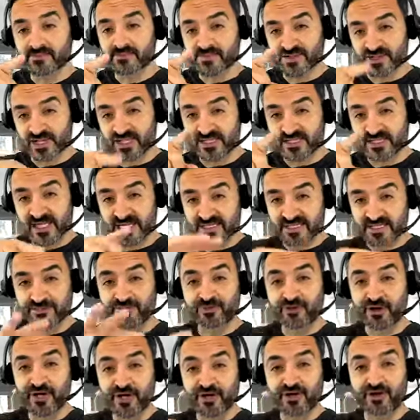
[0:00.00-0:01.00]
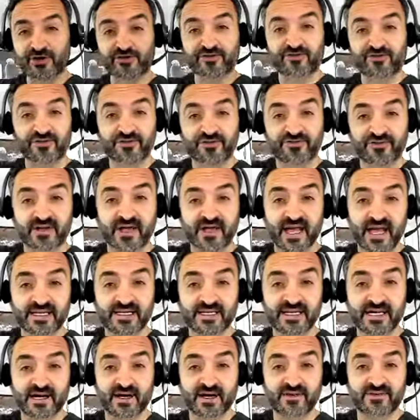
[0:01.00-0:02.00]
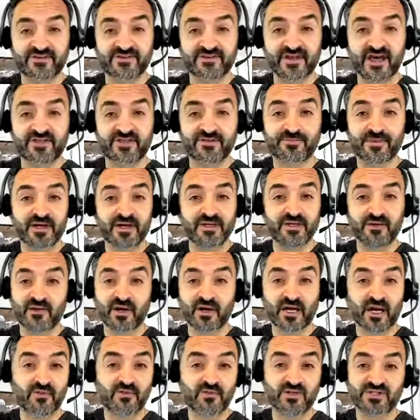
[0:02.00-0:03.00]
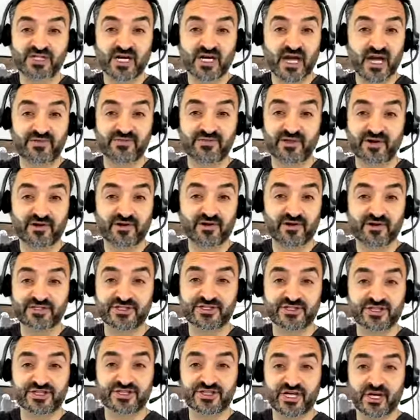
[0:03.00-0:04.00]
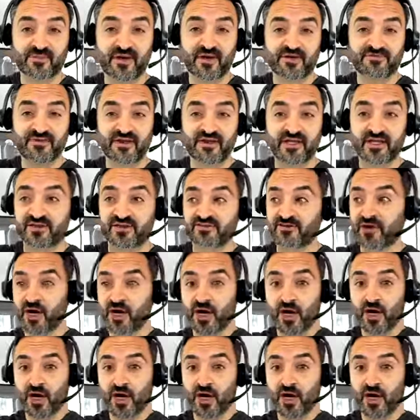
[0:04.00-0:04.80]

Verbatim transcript: just as a precursor to ending on the deathbed going i wish i had the courage to share my feelings